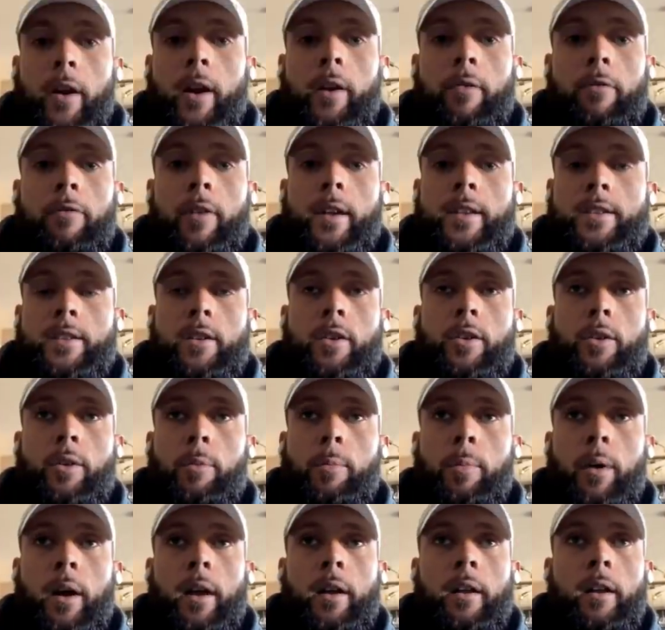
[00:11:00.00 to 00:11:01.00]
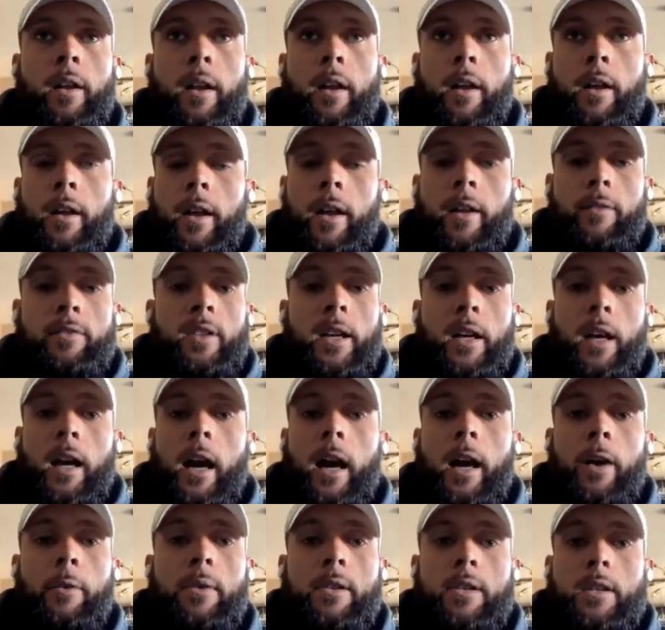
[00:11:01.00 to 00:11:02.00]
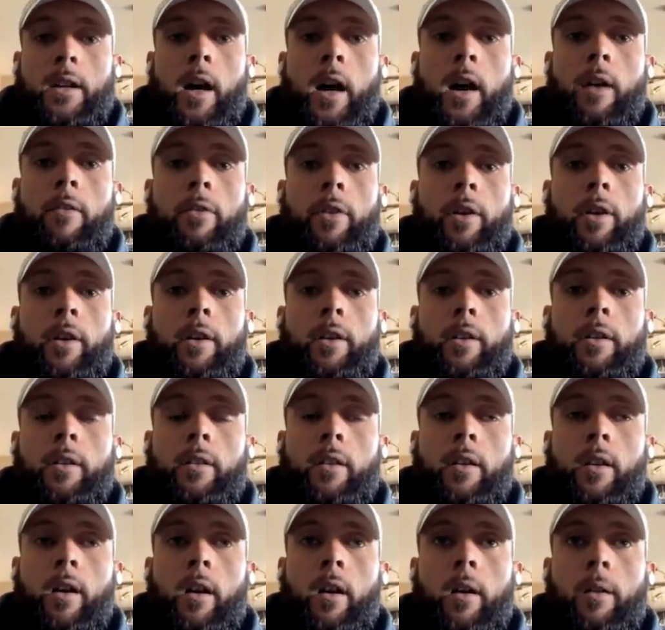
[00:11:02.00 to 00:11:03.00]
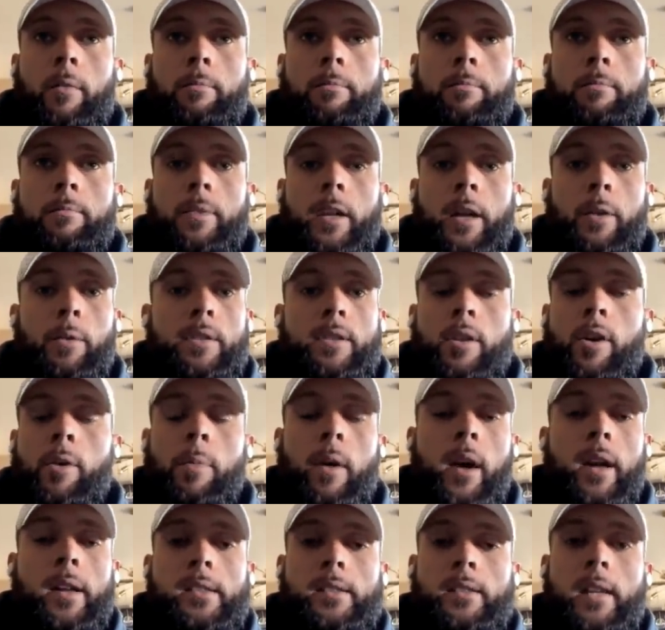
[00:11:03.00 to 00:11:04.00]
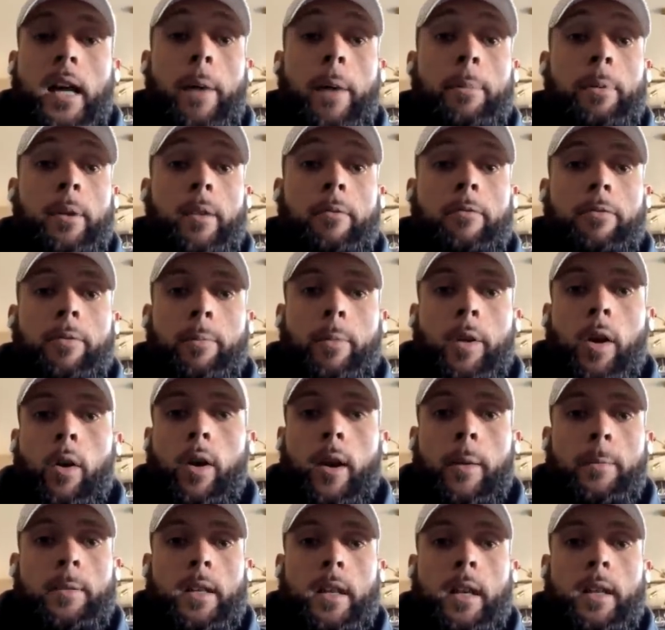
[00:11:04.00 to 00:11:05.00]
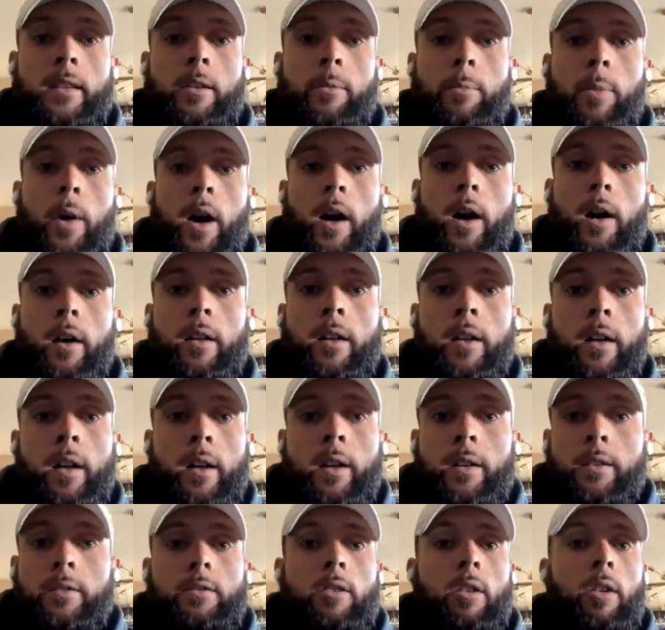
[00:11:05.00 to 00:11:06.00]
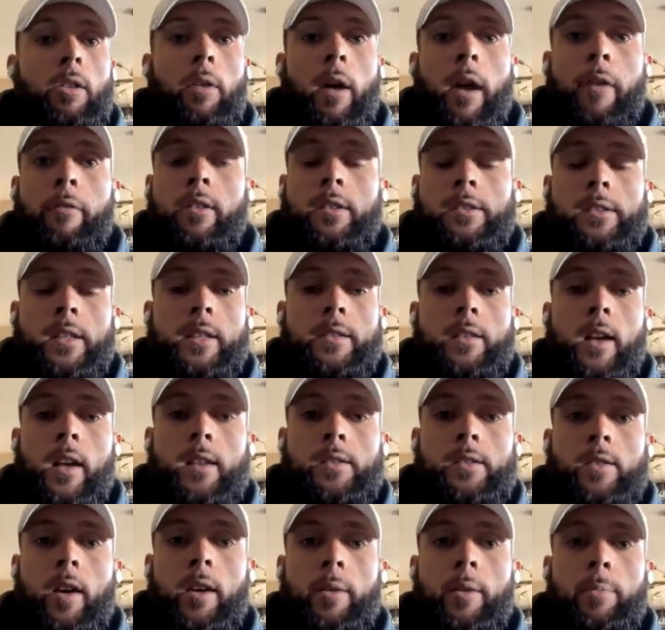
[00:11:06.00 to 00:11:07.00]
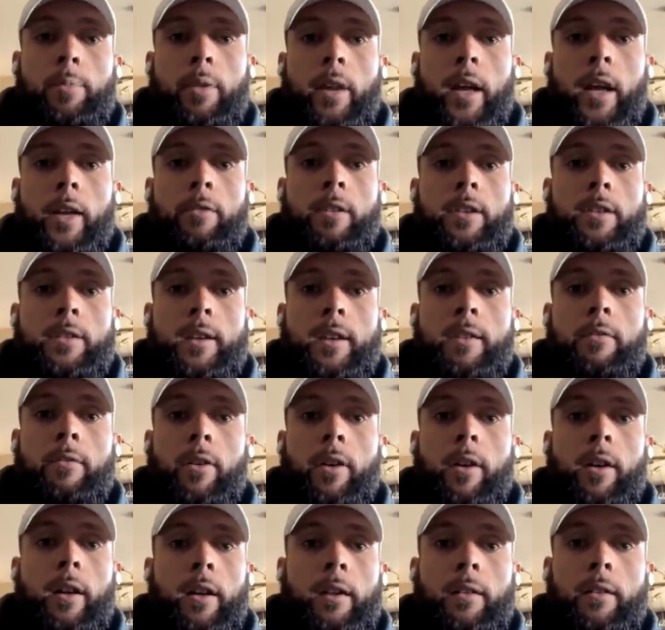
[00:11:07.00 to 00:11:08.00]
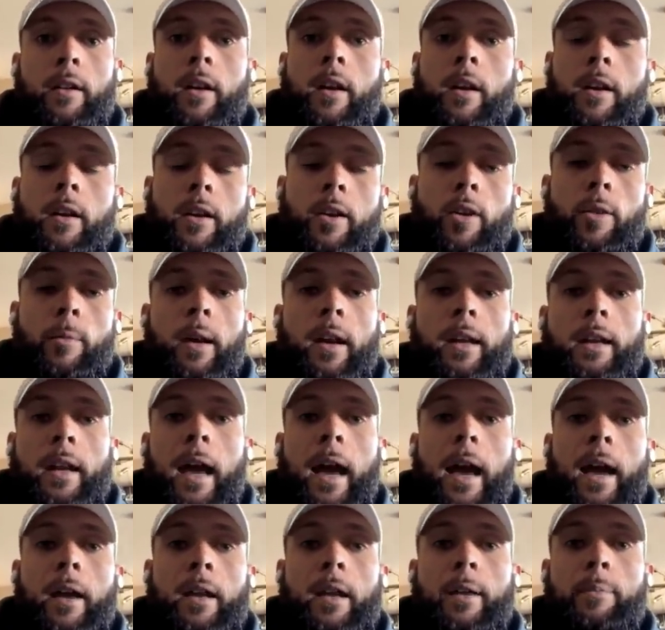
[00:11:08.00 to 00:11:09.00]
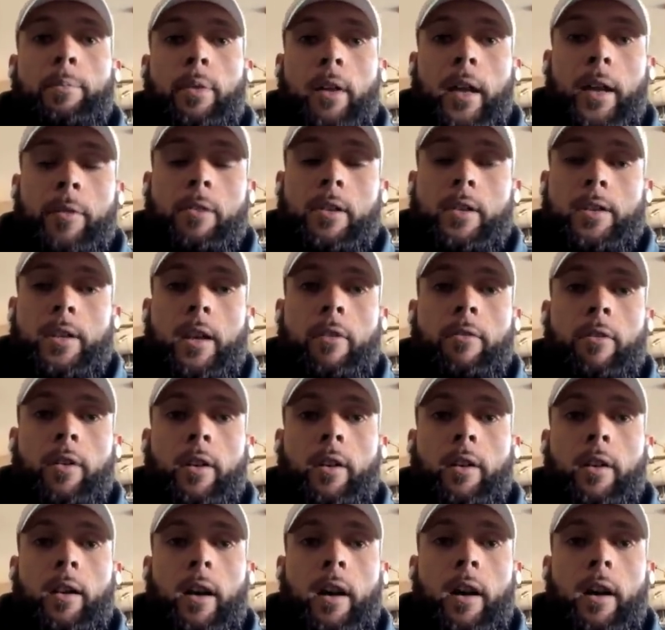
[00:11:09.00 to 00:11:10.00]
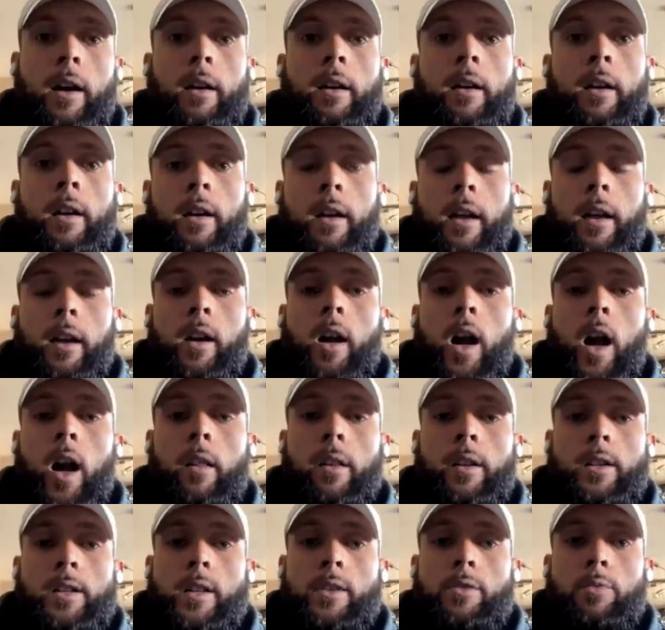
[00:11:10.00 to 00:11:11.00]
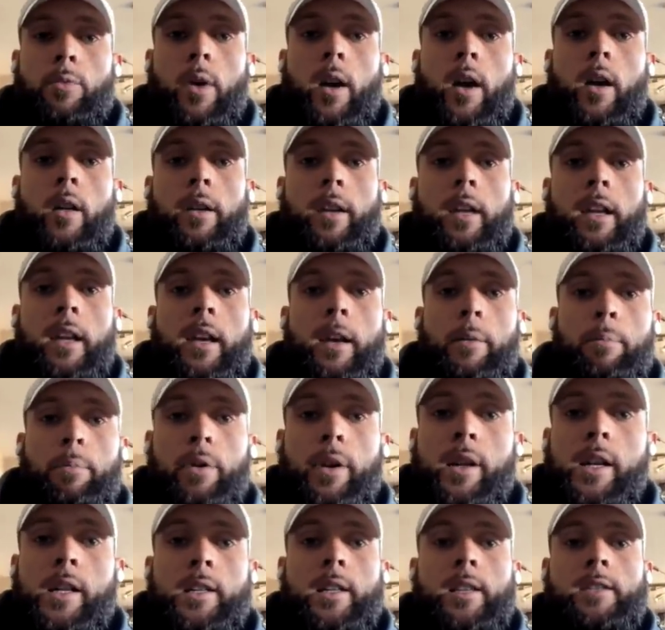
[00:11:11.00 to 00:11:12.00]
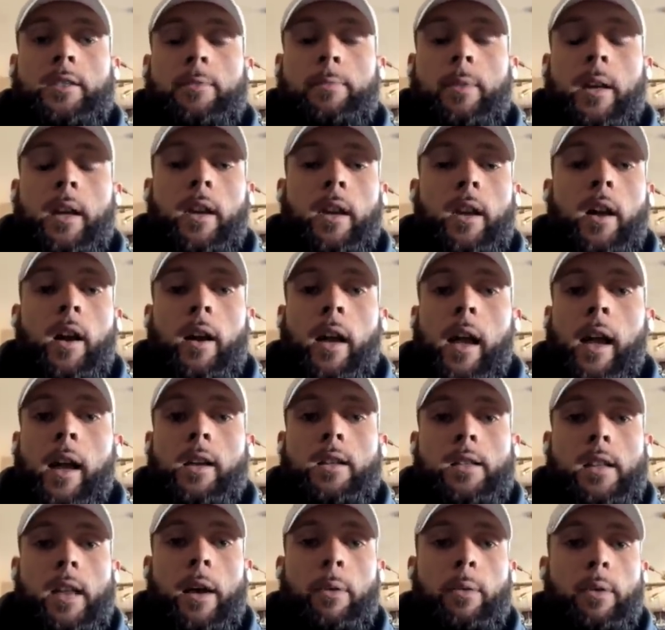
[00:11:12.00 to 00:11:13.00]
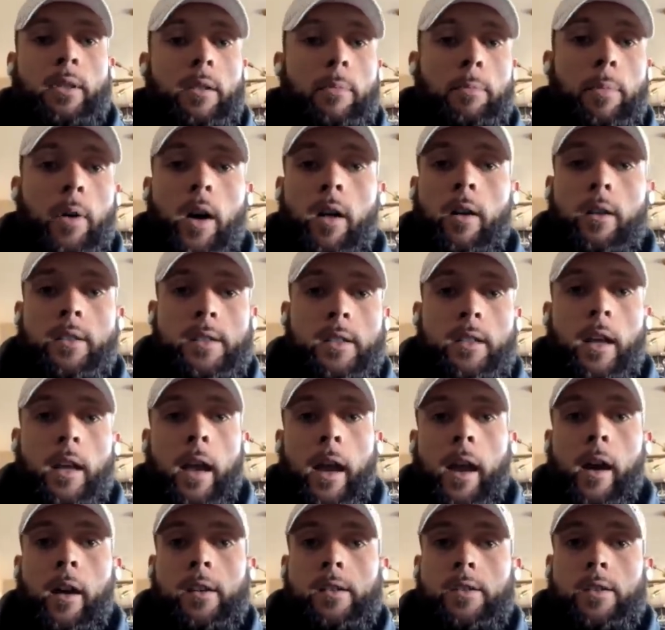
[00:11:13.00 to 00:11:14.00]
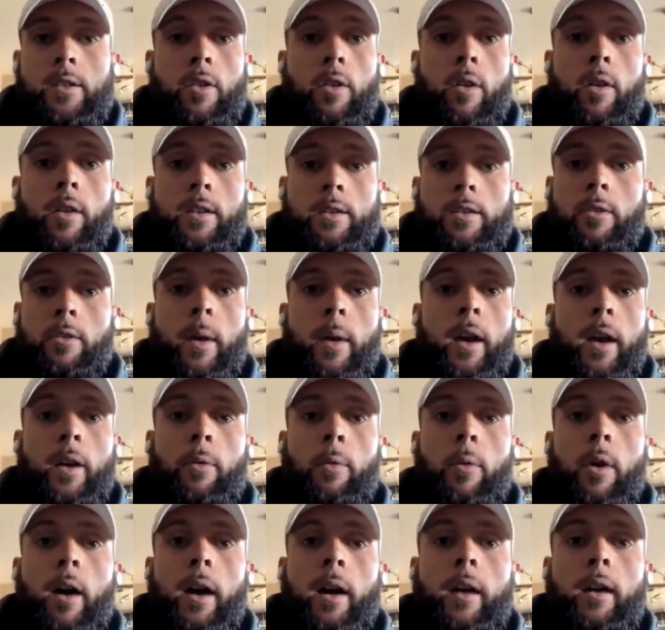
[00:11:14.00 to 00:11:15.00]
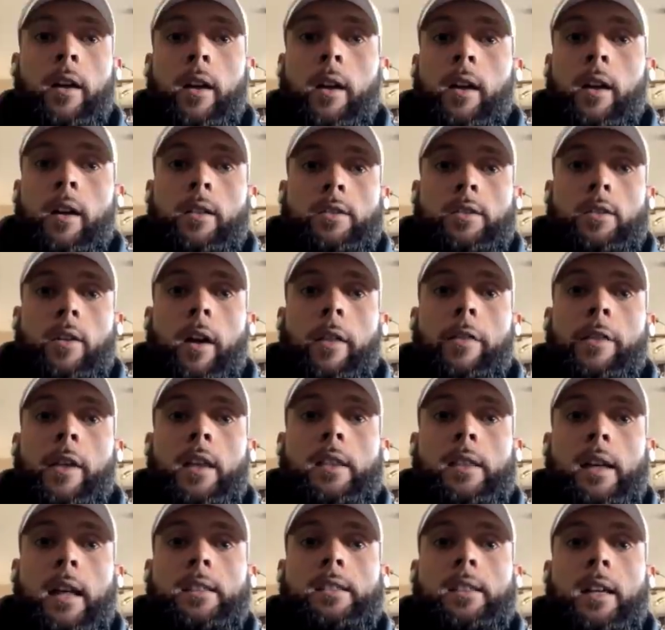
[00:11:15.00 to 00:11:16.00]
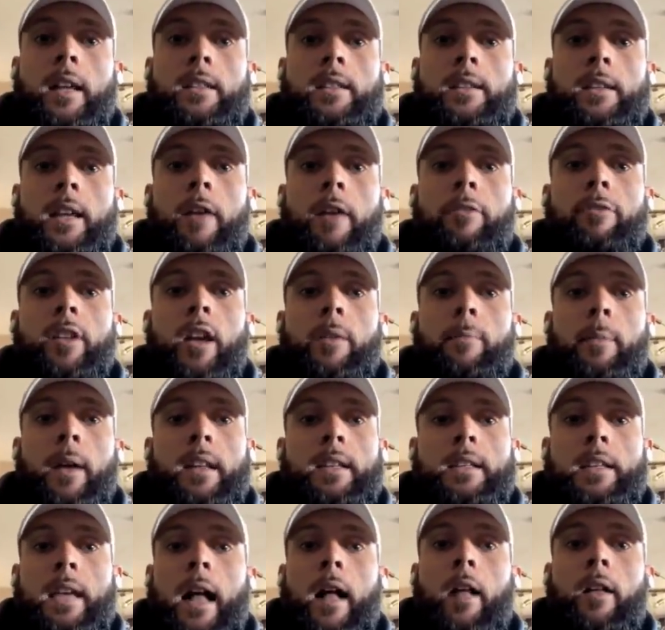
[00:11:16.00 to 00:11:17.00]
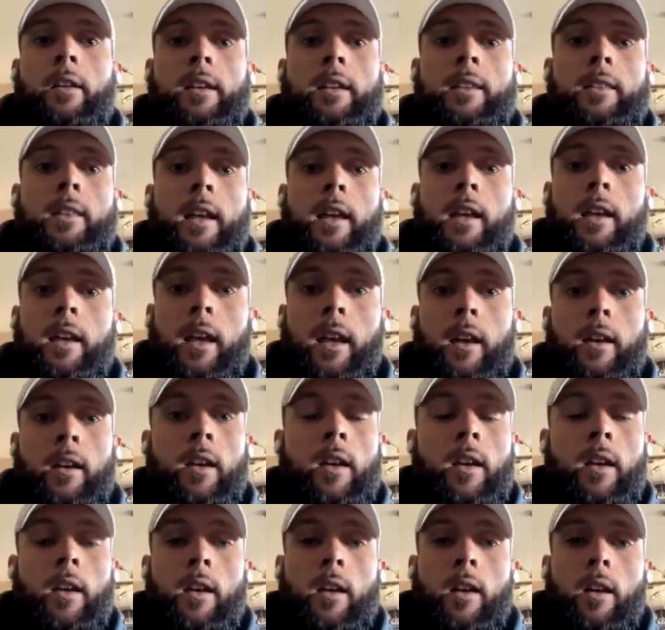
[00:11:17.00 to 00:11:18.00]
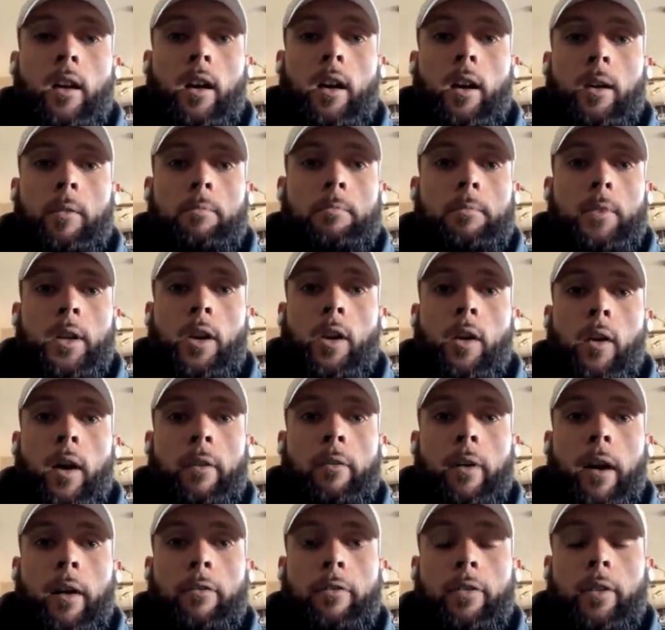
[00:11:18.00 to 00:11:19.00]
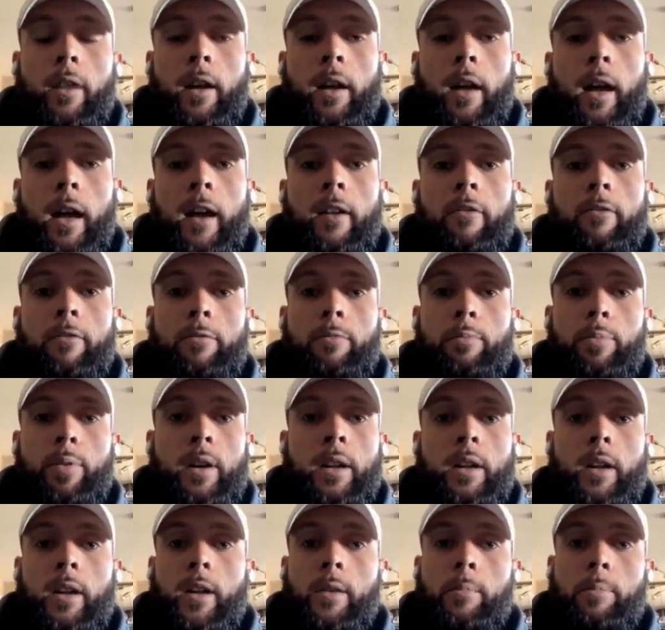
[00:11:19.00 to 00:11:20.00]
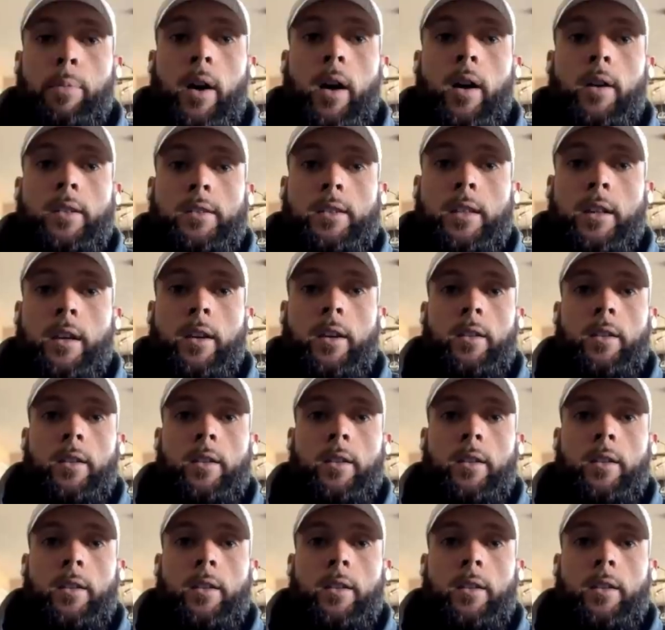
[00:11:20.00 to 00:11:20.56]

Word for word: very physical. But if the guy was covered, there was nobody stopping him from going up to get the ball. So ever since I started playing receiver, and, you know, my dad, he played receiver in college as well, and he had preached this to me at a young age, that when the ball is in the air, it's yours no matter what. So I think it's definitely a mentality thing, and you know, I feel like I have pretty good ball